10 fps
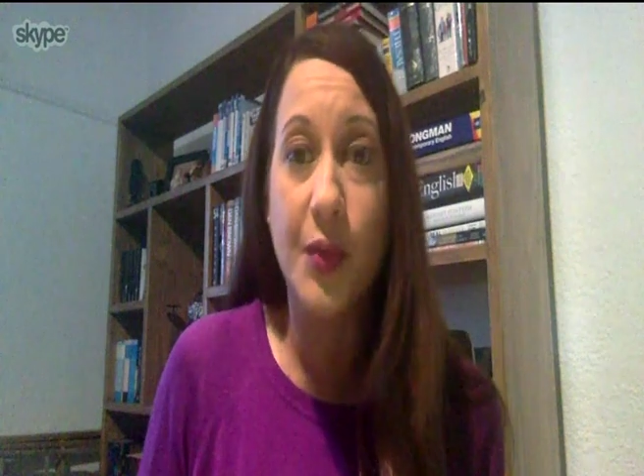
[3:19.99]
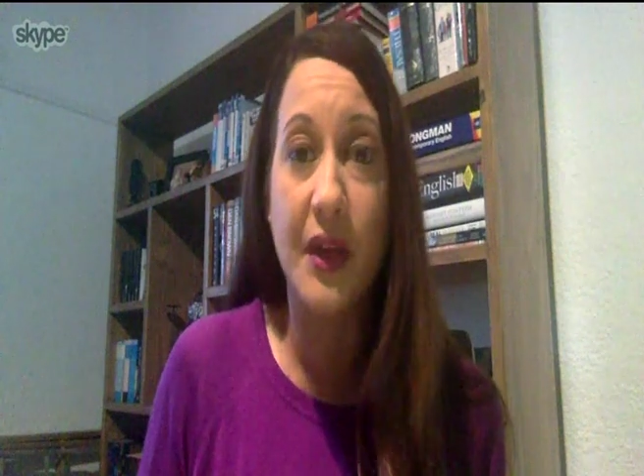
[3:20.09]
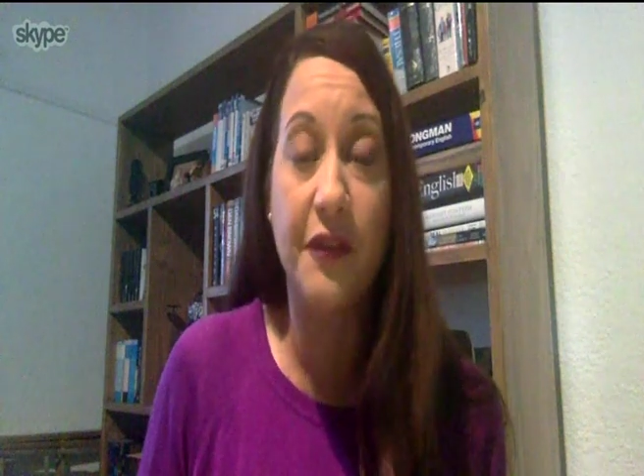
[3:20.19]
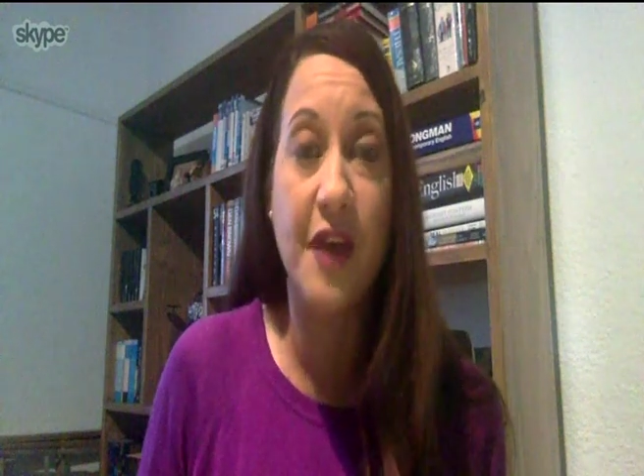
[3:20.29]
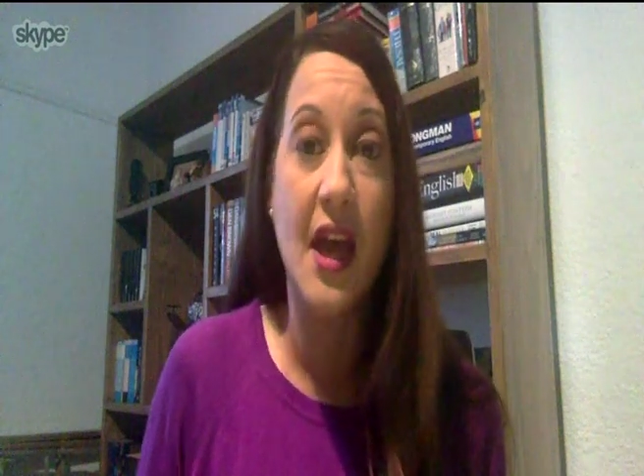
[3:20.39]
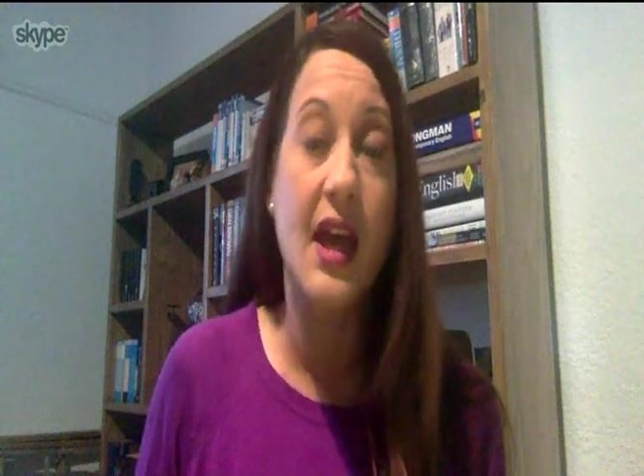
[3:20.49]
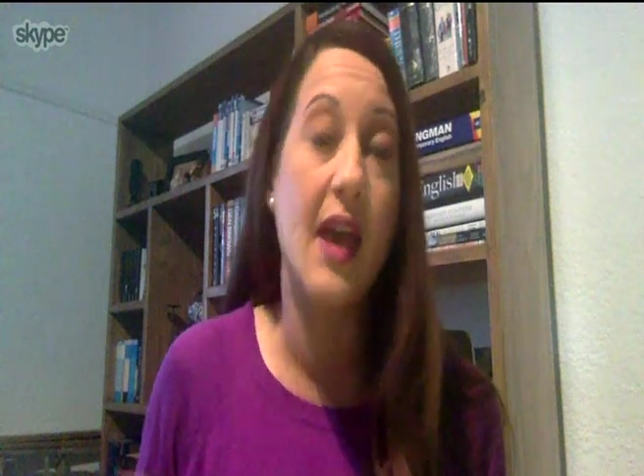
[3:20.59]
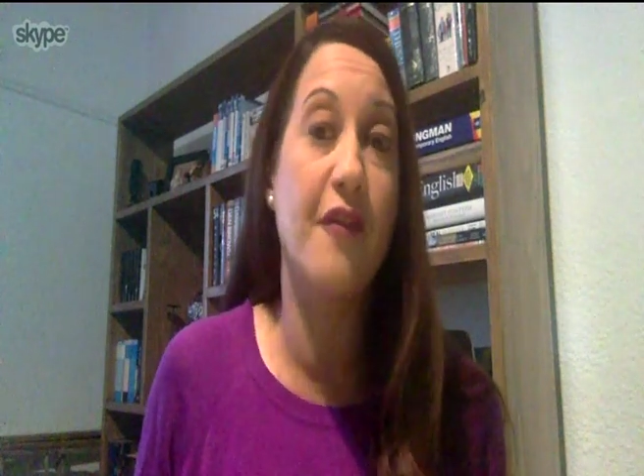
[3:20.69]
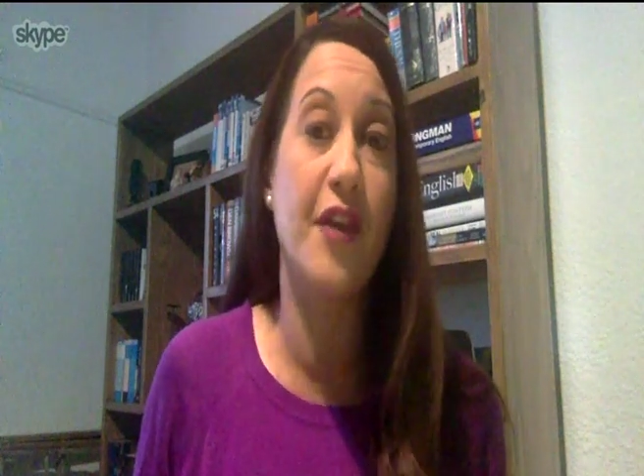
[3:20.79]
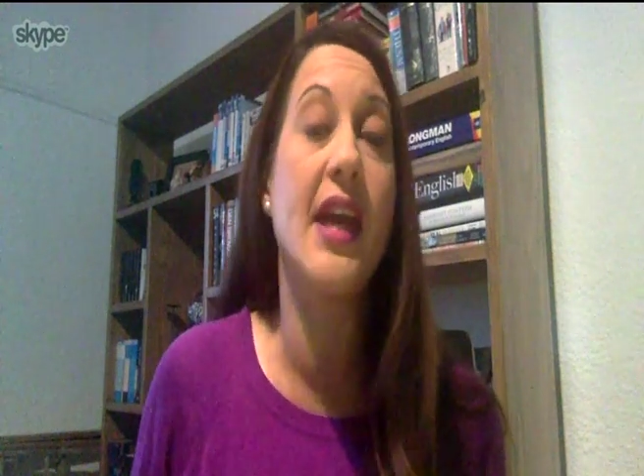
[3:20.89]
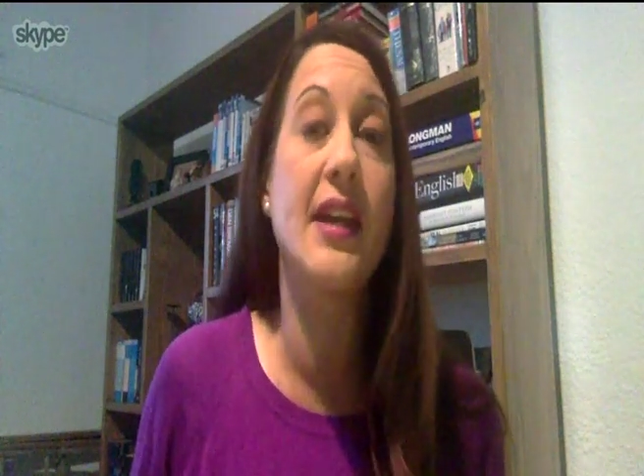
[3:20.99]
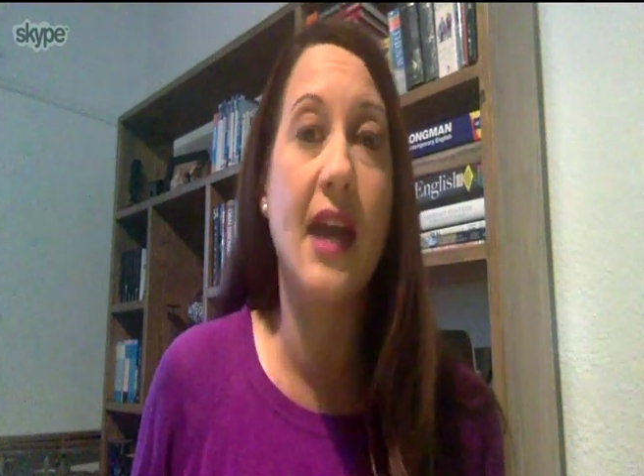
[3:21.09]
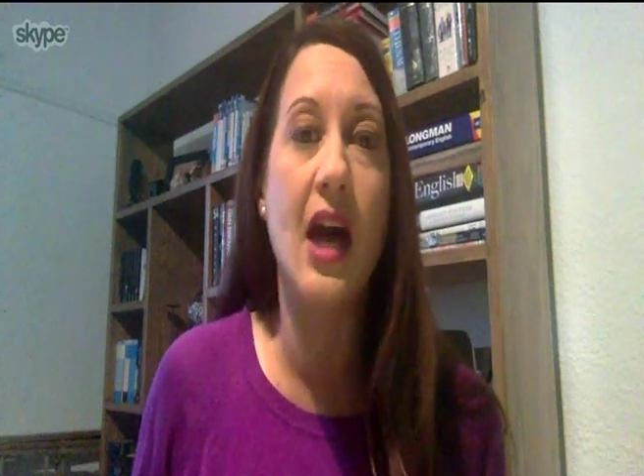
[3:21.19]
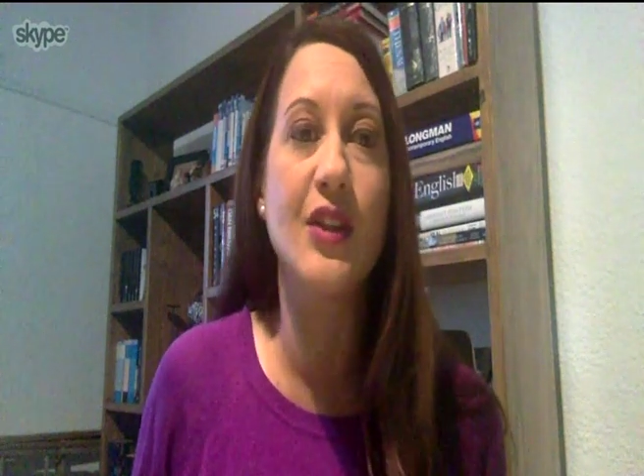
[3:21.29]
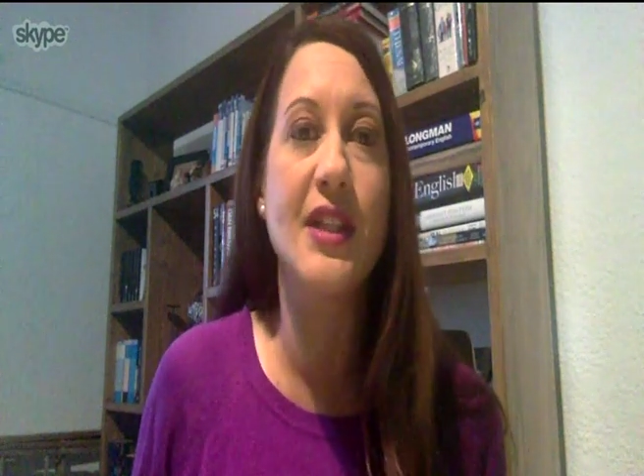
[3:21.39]
we've ever
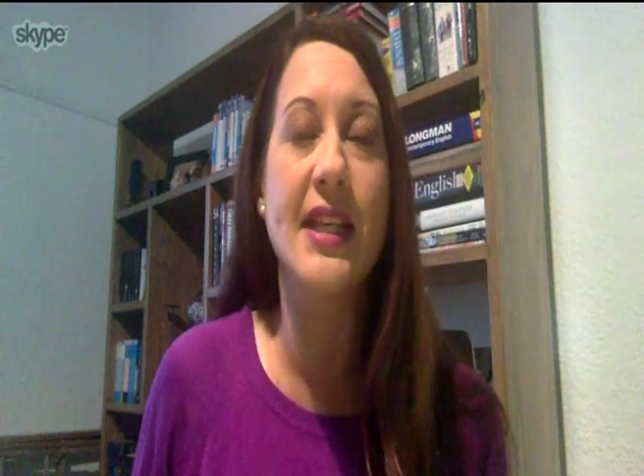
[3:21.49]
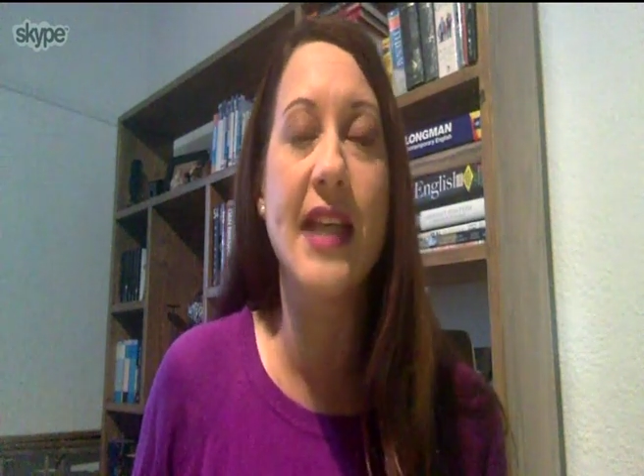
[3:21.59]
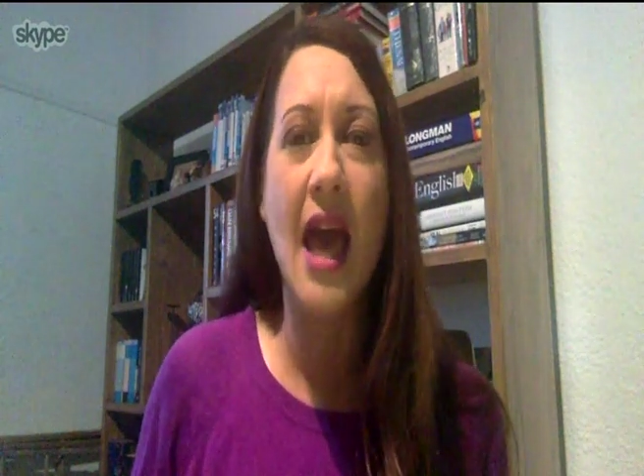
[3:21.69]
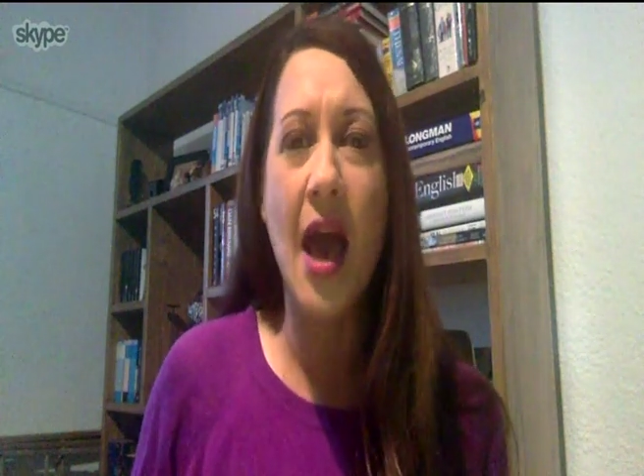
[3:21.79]
encountered.